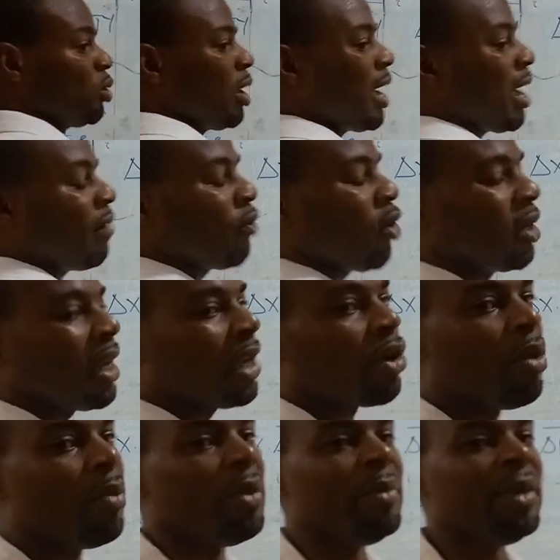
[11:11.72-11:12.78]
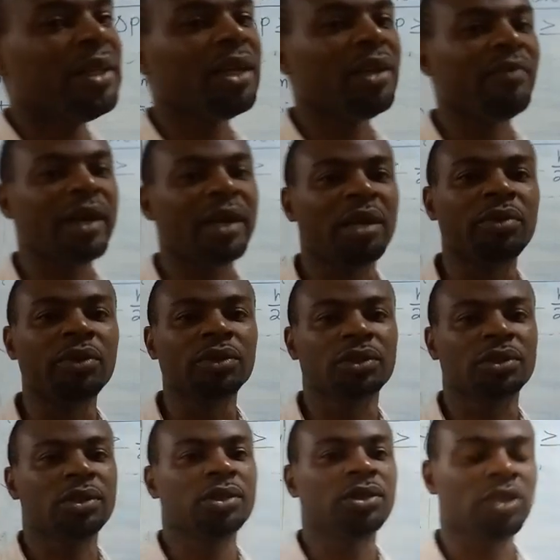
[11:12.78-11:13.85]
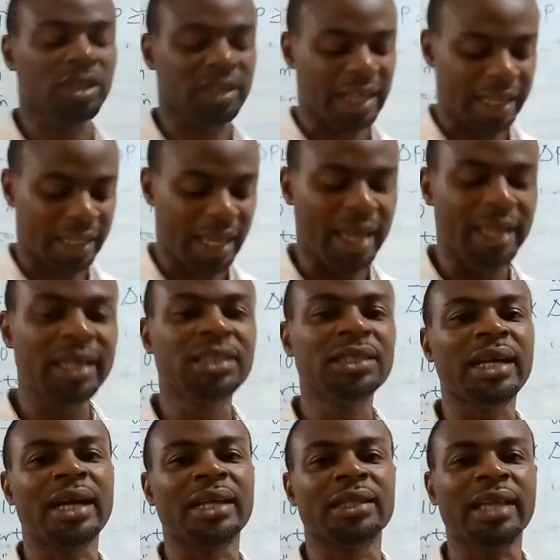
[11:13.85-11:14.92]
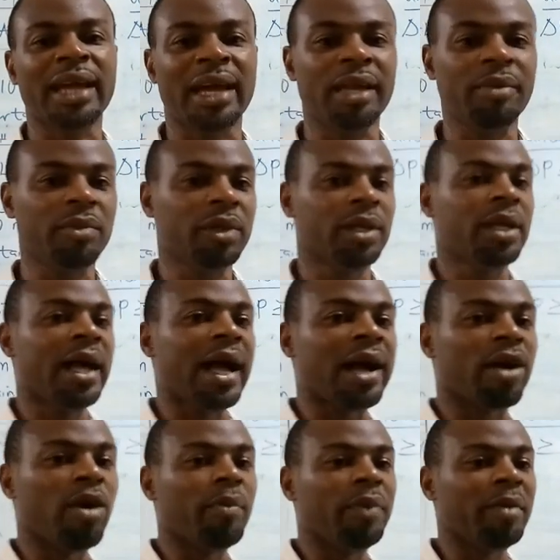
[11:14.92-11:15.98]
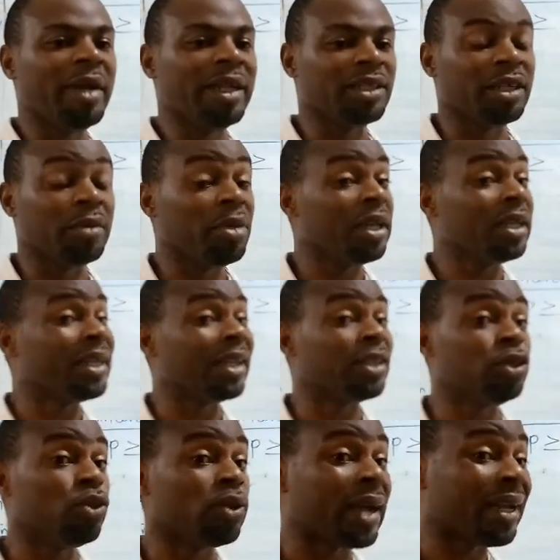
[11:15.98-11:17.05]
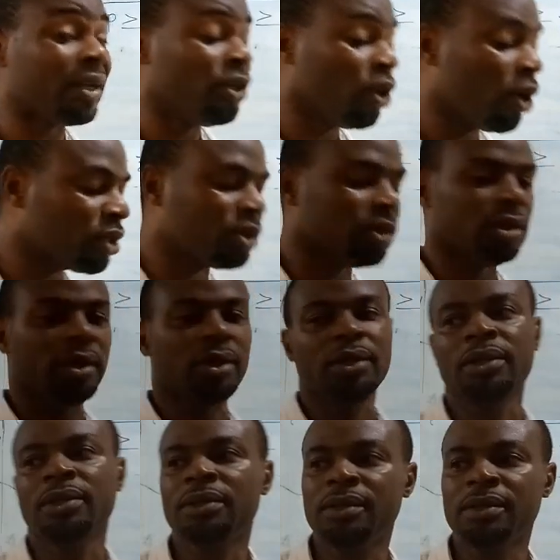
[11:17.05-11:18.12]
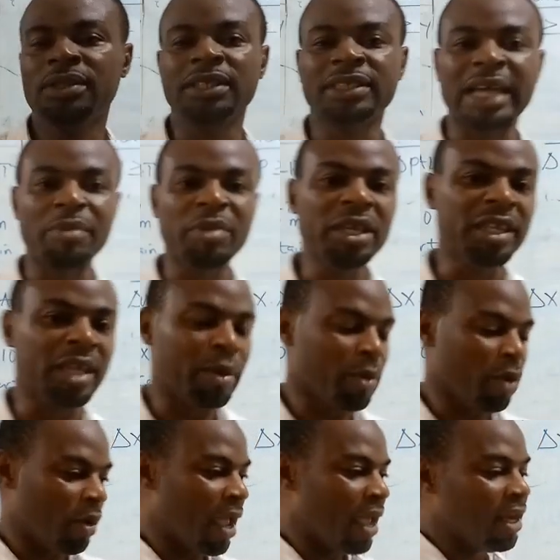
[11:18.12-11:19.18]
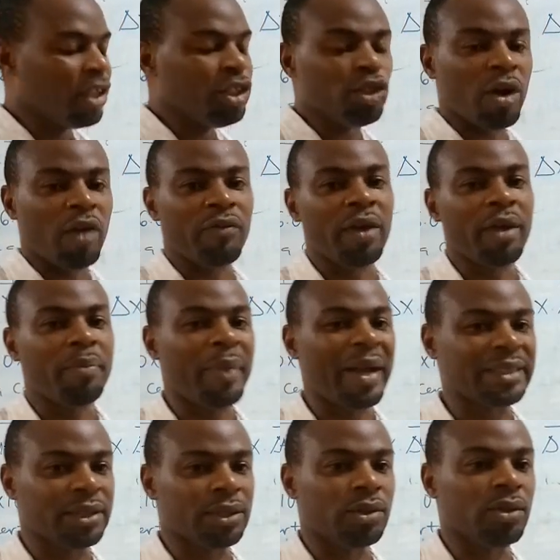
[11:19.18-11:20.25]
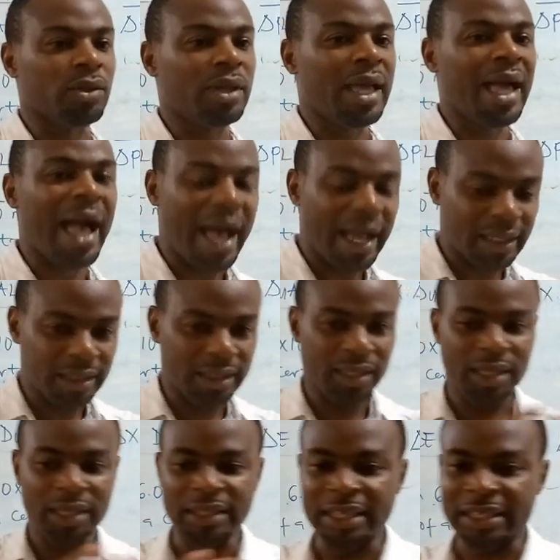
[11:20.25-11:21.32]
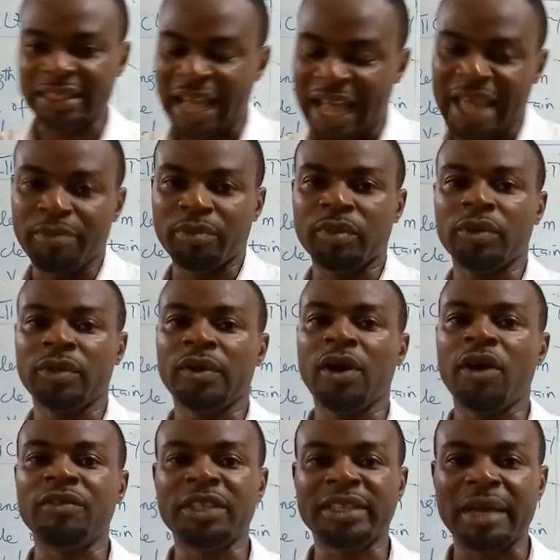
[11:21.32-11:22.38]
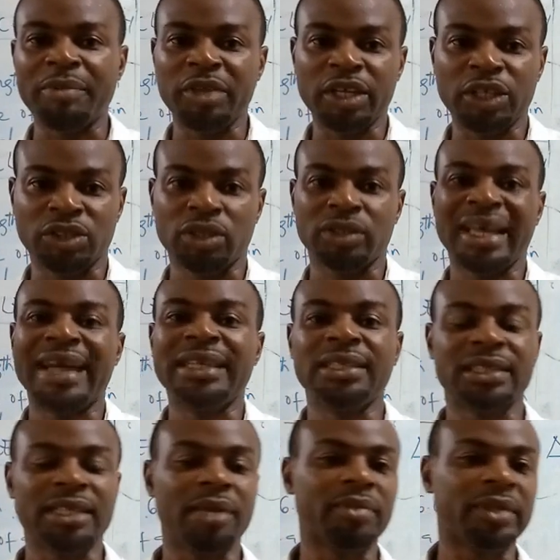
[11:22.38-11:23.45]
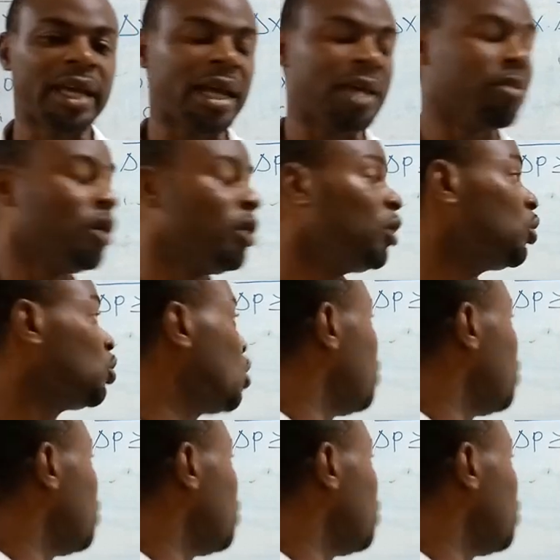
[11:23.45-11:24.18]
have other complementary variables, just like energy and time are complementary, meaning that you cannot determine the energy of a particle and the time of determination at the same time. So